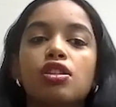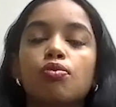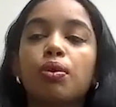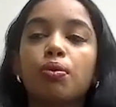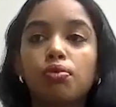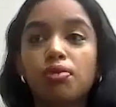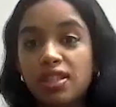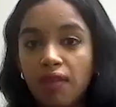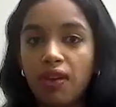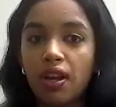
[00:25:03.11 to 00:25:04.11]
We were
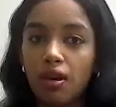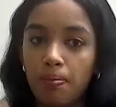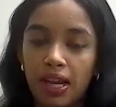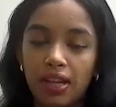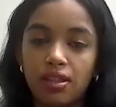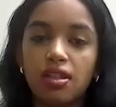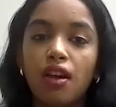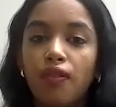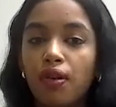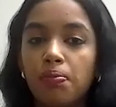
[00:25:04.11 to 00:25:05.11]
receiving commands
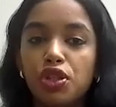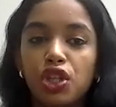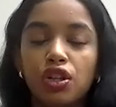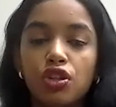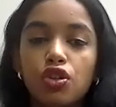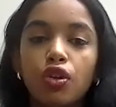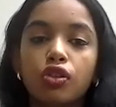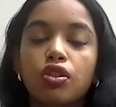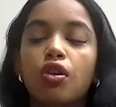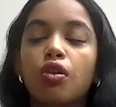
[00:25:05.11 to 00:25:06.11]
from mission
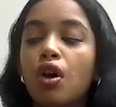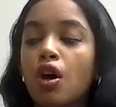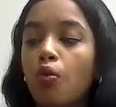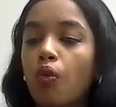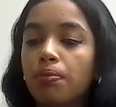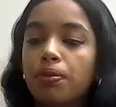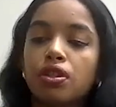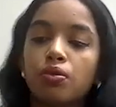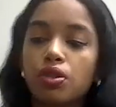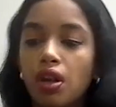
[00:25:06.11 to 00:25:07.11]
control. So one
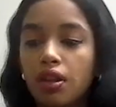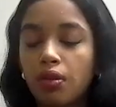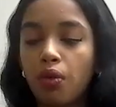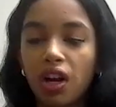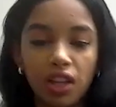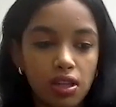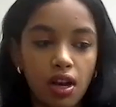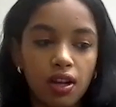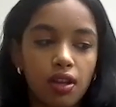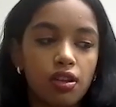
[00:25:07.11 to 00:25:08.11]
person was on the
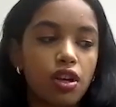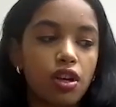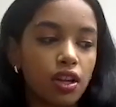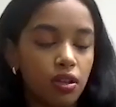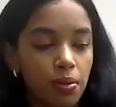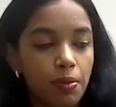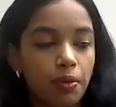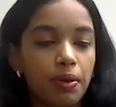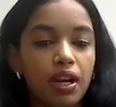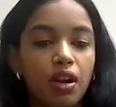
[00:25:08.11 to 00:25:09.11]
walkie-talkie talking to
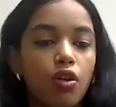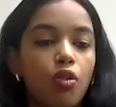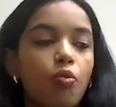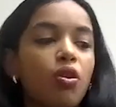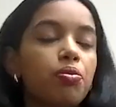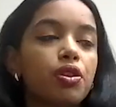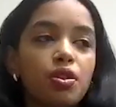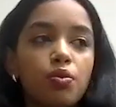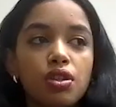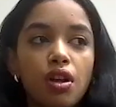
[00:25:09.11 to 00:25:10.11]
people back at home. One
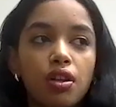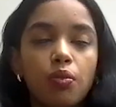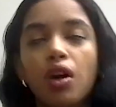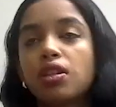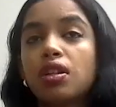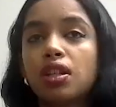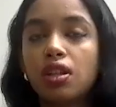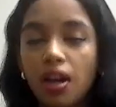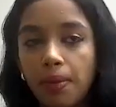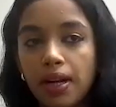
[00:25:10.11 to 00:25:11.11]
person was on the walkie-talkie
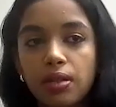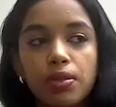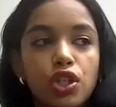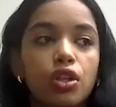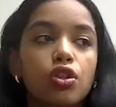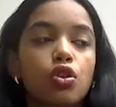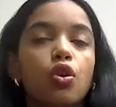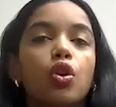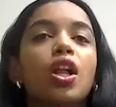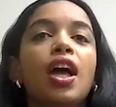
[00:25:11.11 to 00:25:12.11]
talking back to mission
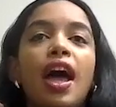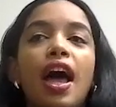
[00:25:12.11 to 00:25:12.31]
control.